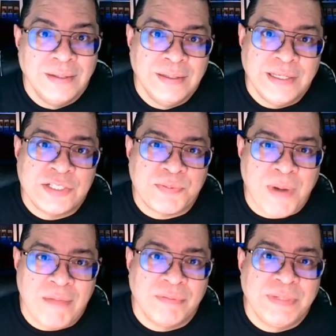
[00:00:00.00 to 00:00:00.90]
it's
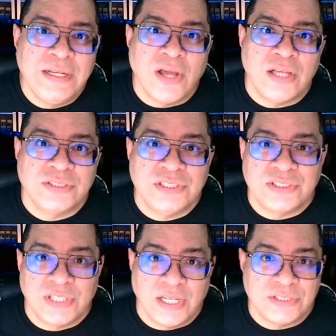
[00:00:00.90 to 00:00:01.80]
probably lost
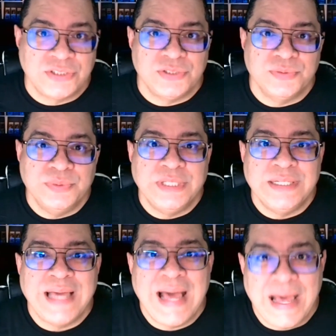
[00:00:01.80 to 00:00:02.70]
its luster
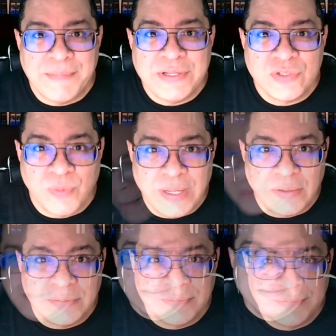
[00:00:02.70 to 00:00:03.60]
within the hobby as
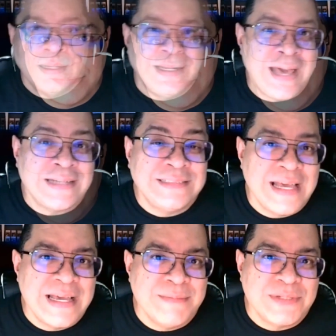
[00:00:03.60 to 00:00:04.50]
well. A lot of
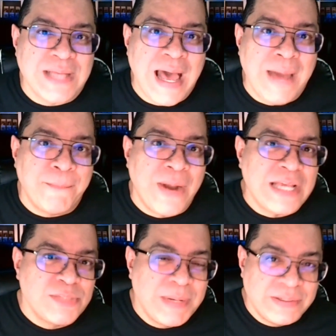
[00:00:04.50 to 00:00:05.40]
times, the hot
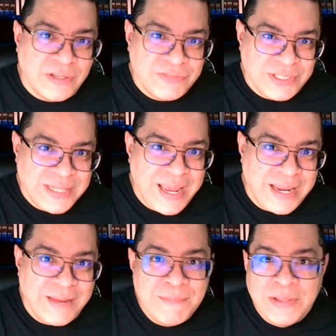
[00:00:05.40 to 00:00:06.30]
prospect of
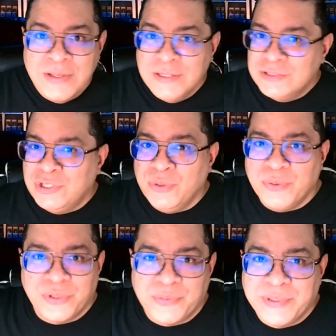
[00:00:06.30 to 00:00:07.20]
today, 2
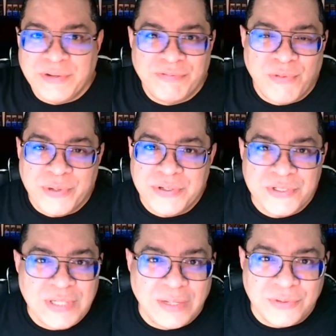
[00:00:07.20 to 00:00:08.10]
or 3 or 4
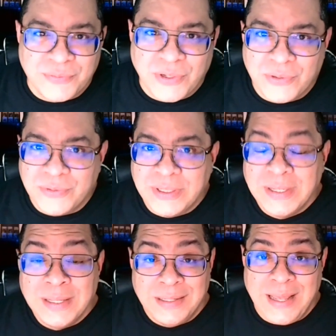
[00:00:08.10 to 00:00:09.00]
years down the road,
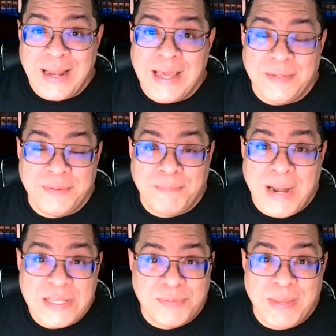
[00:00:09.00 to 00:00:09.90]
that hot
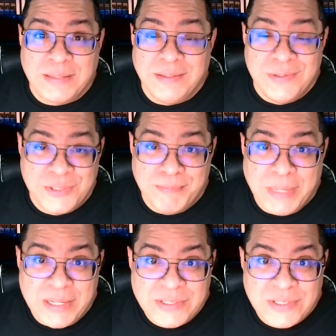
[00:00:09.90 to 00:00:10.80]
prospect is a
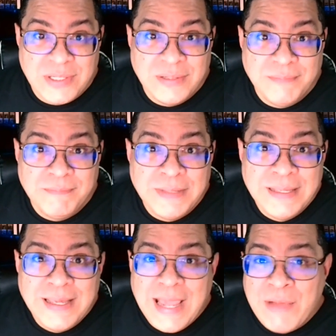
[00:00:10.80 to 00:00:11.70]
bust.
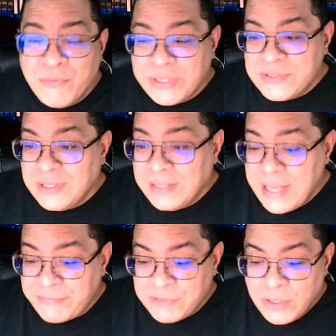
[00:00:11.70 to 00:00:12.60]
And we're
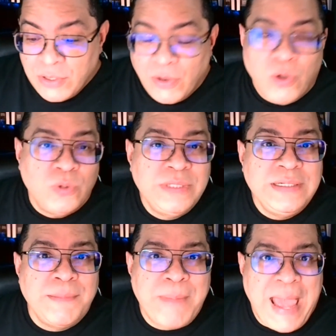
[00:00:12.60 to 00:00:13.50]
left
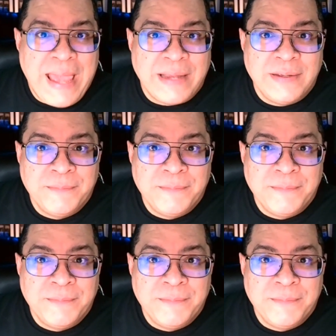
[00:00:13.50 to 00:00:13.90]
holding the bag